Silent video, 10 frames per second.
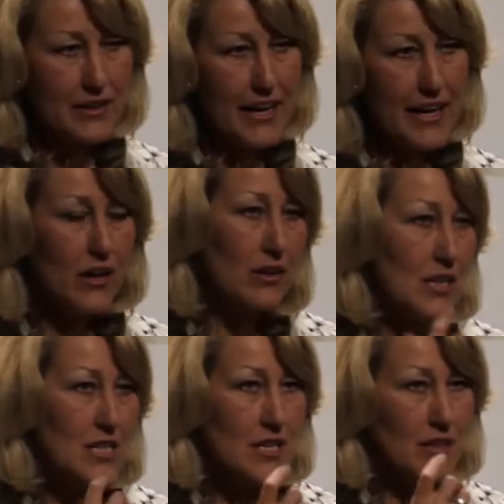Now,
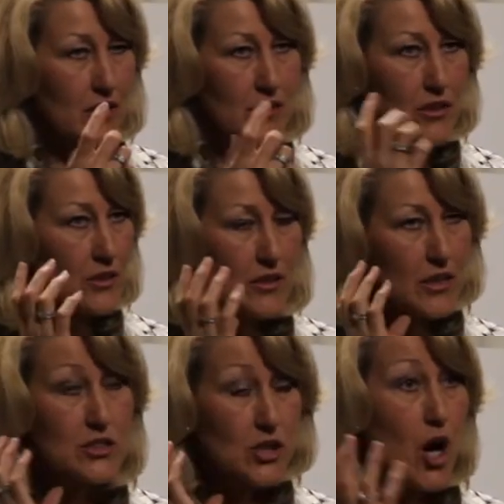
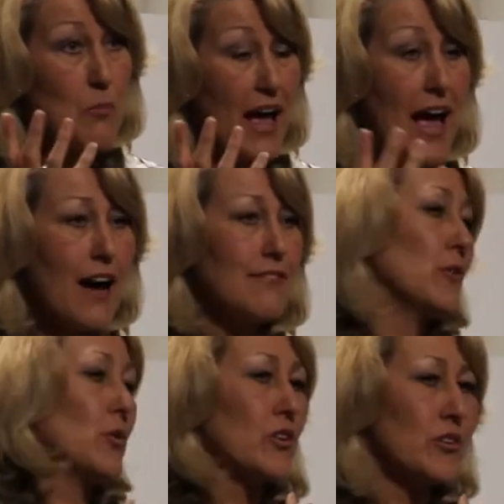it's so
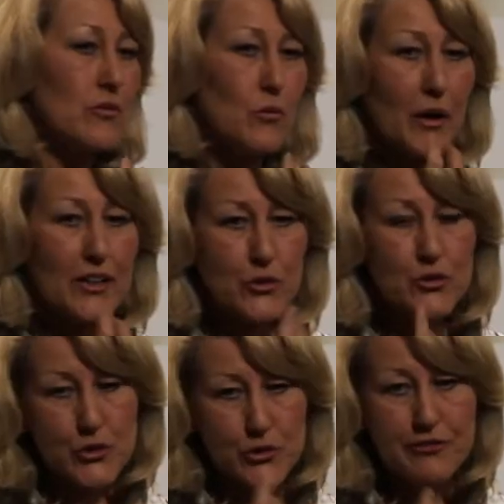powerful that when you
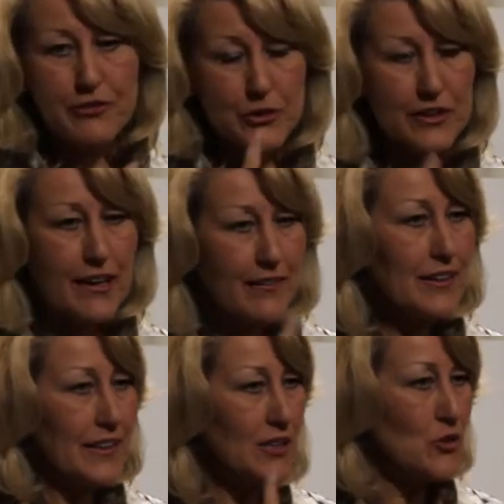chew food
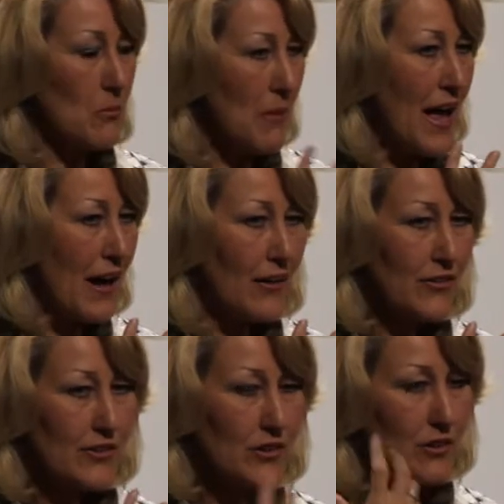thoroughly in your mouth,
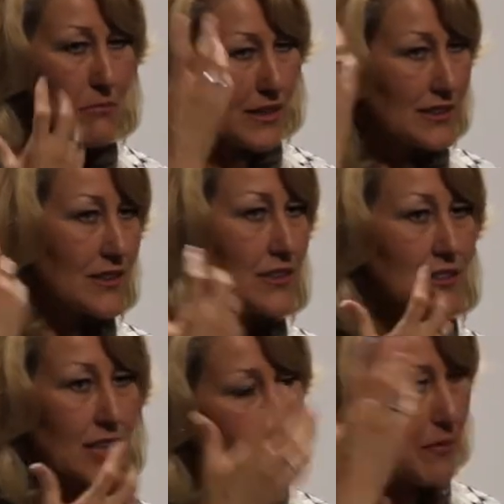the messages
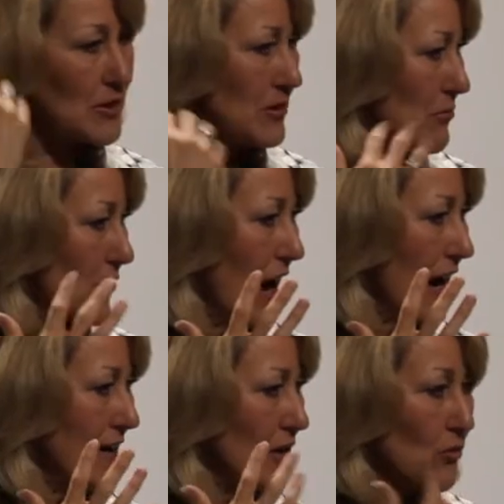go up to the
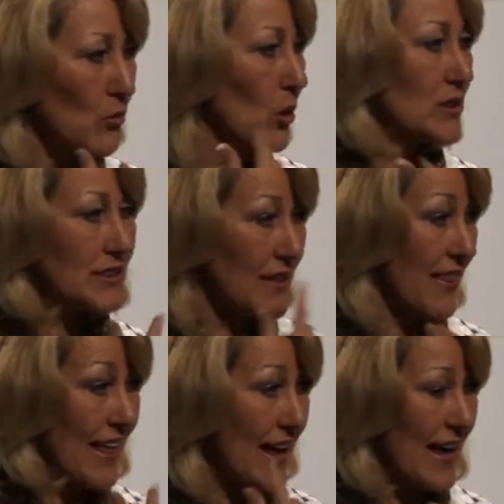brain of what's
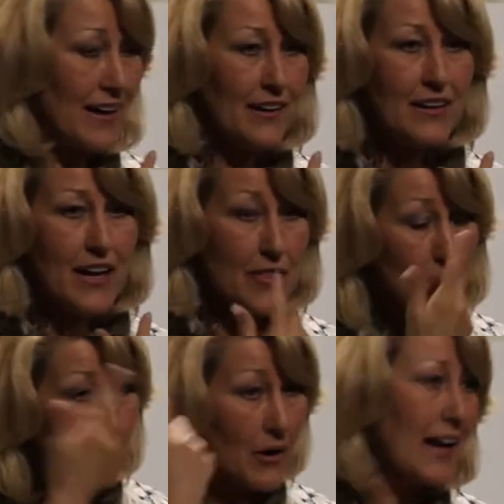there, and the
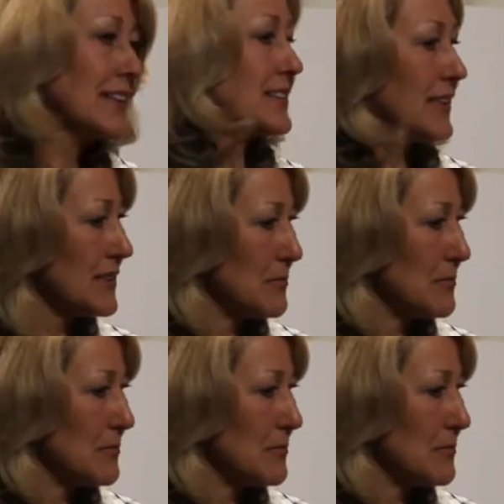brain sends